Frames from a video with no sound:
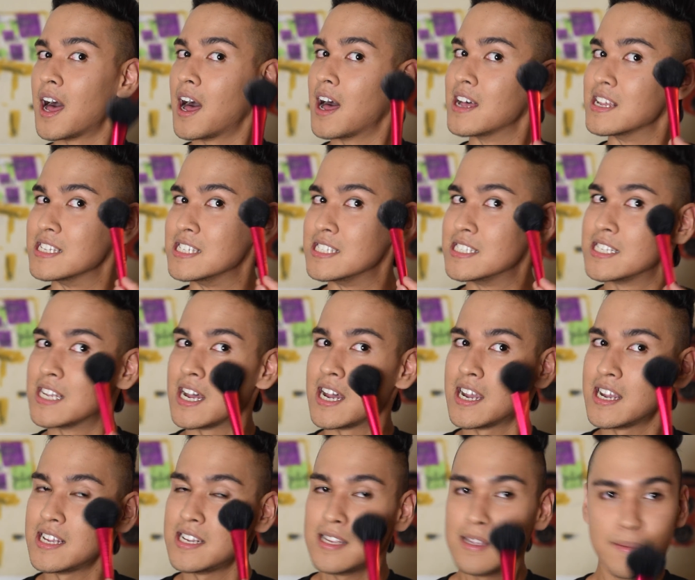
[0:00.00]
a
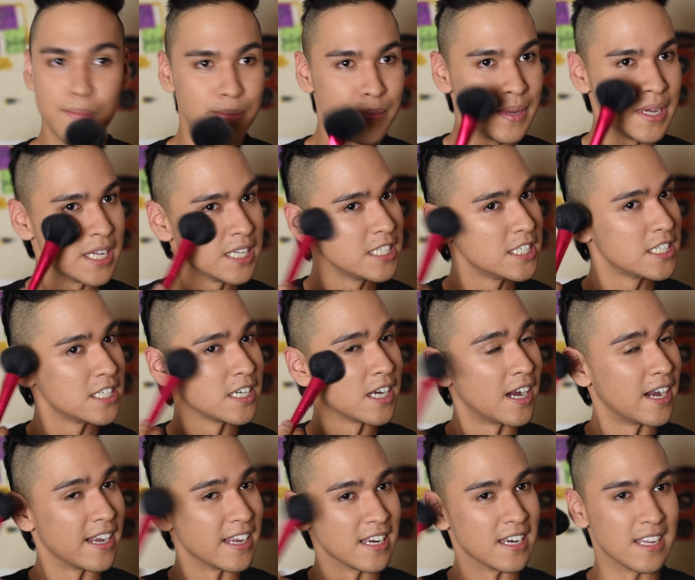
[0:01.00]
tiny bit
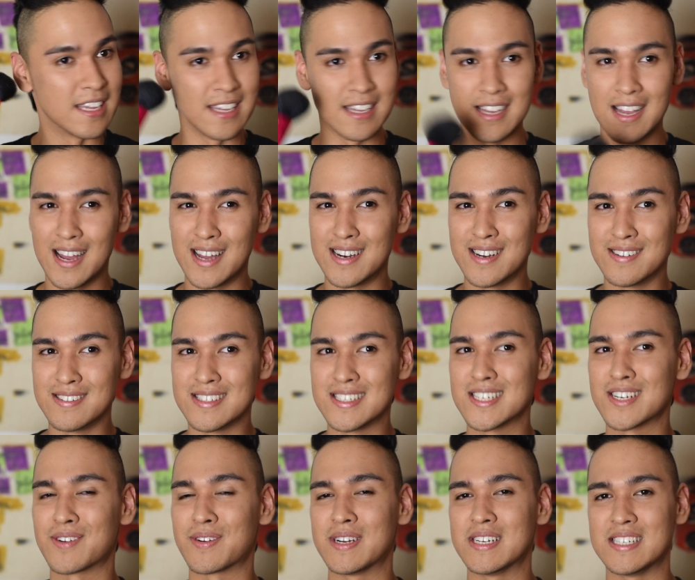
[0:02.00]
shiny. I know it's
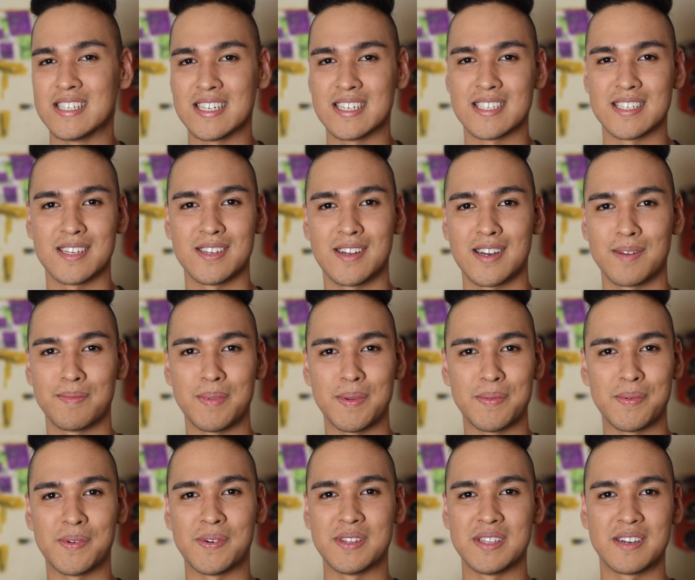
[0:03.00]
crazy because a lot of
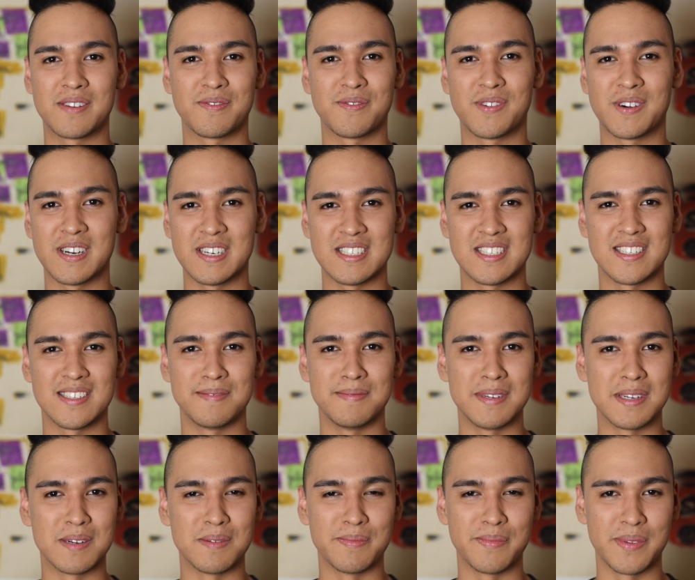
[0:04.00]
people want their foreheads to be
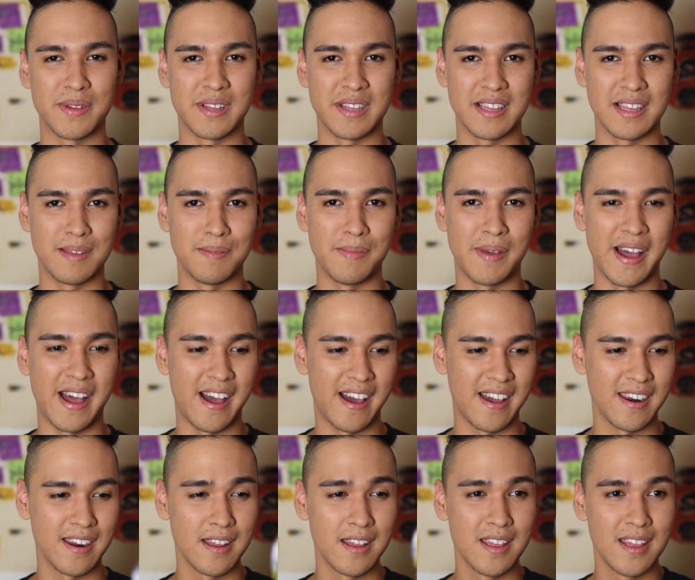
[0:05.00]
completely
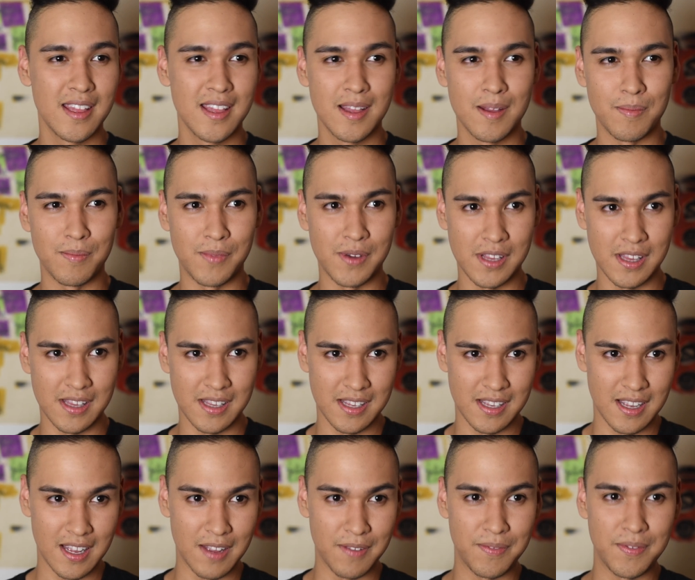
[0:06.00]
matte, but
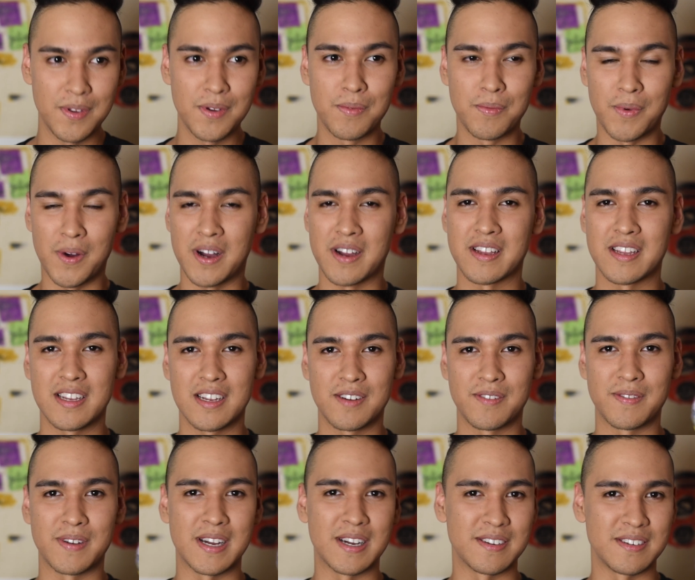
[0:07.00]
if you're walking
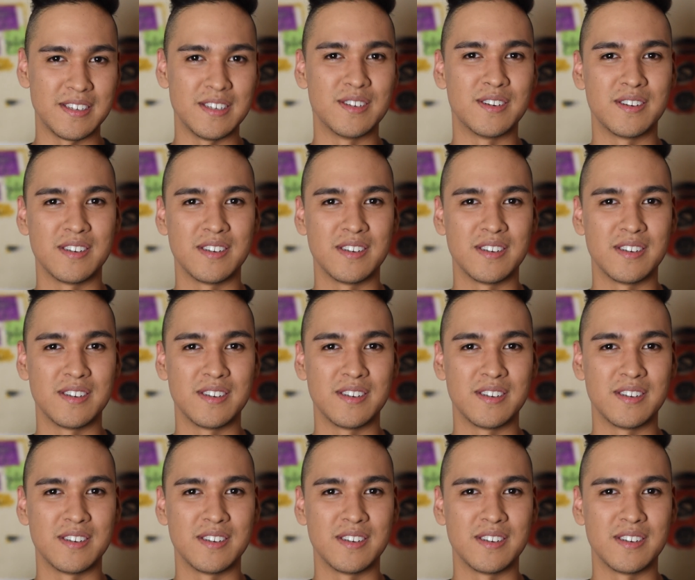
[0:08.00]
around, you know,